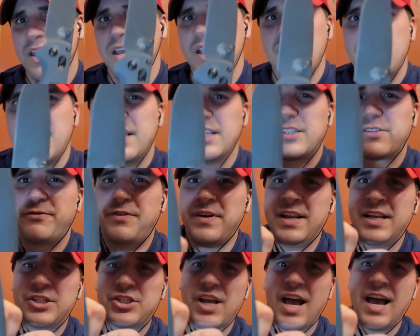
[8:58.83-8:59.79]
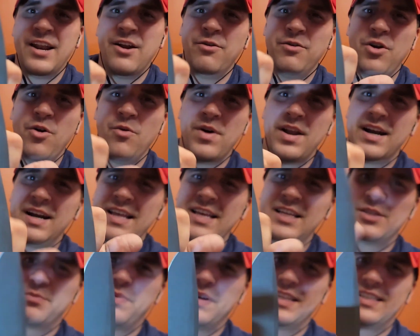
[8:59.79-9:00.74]
This finish, I don't know what it
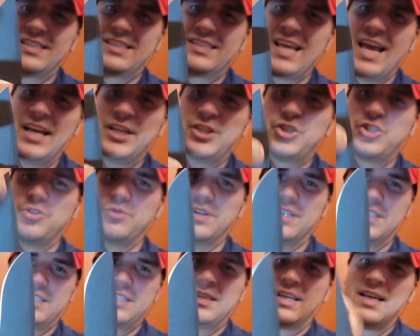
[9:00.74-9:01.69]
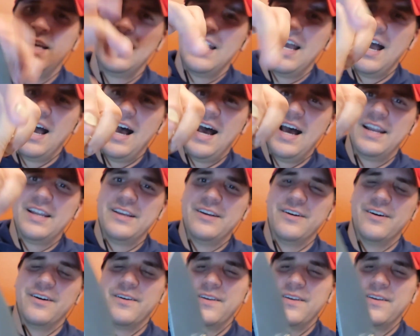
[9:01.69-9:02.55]
is, but it's texturous on here,